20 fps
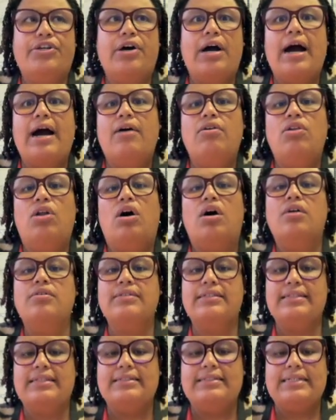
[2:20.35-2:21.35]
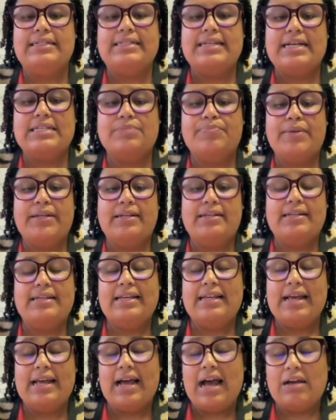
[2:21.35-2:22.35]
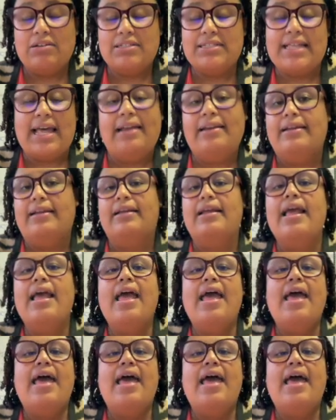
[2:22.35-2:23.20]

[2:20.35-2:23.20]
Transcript: how long the debt has been outstanding,